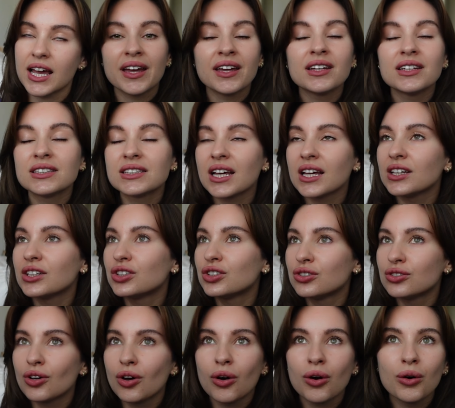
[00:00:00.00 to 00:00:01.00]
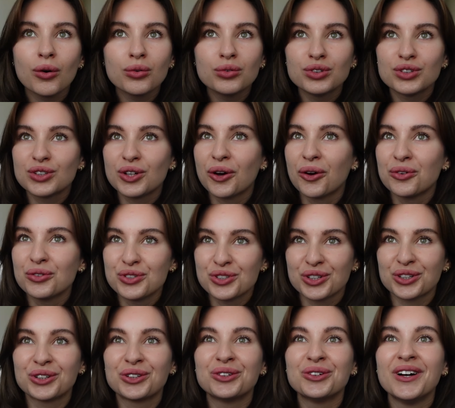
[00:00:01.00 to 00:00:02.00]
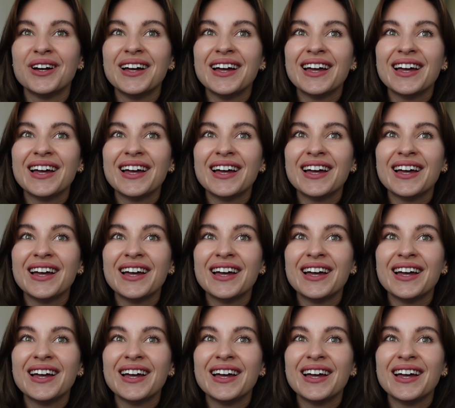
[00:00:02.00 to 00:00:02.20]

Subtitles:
It is so, so true.